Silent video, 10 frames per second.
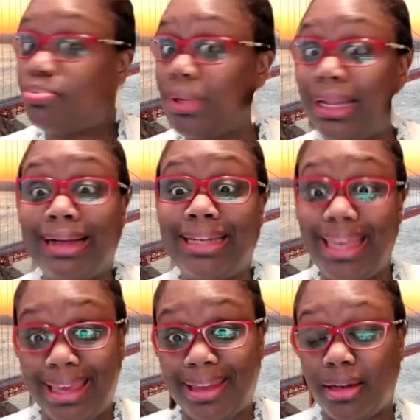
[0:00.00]
plugged
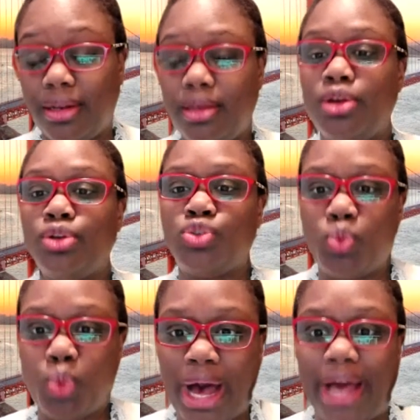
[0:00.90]
in to
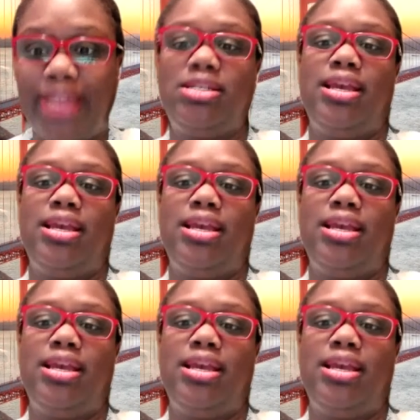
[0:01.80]
watch